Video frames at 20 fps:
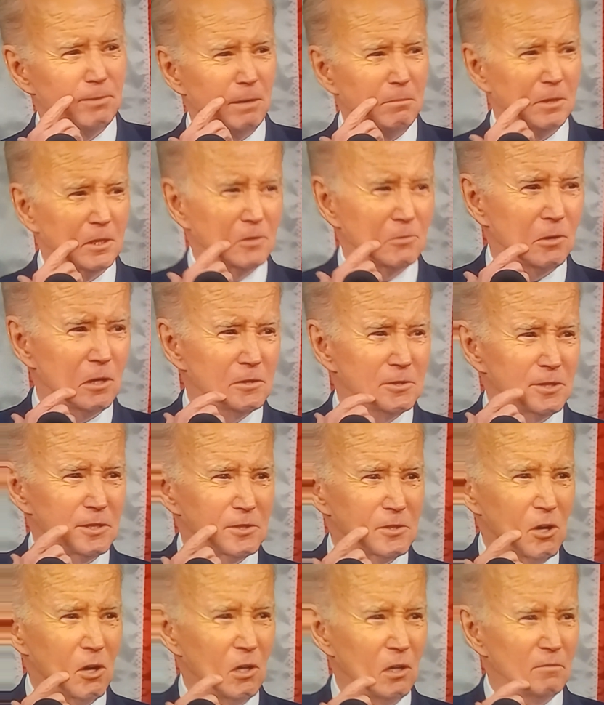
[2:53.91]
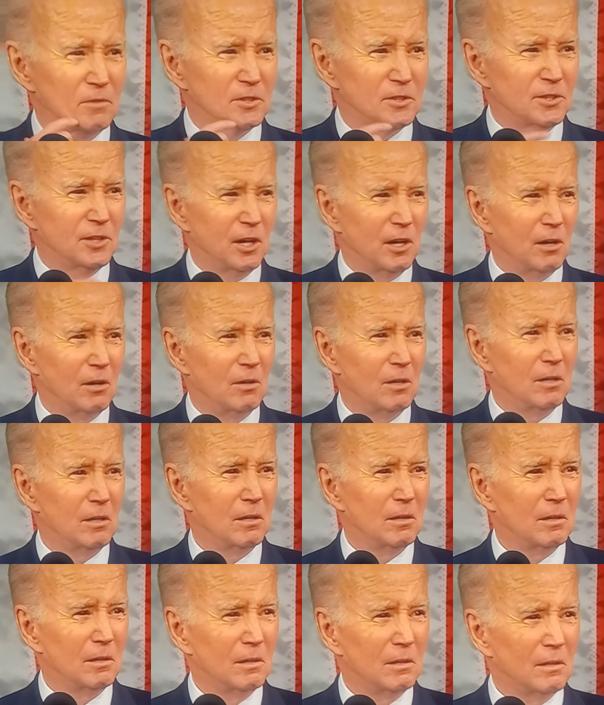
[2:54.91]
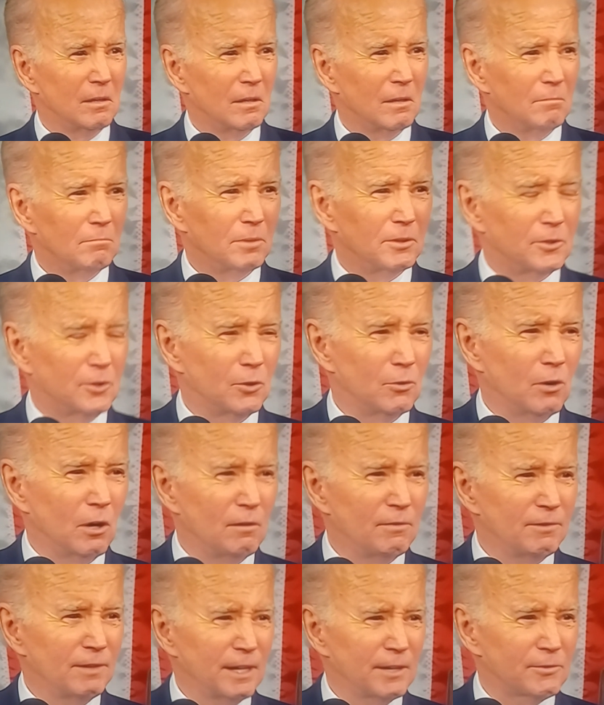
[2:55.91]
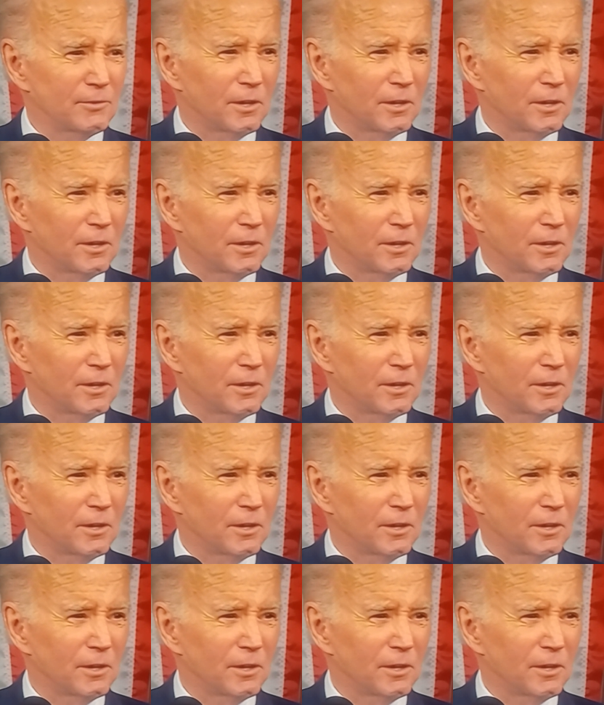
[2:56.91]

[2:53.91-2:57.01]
Public trust, as all of us know. But too often that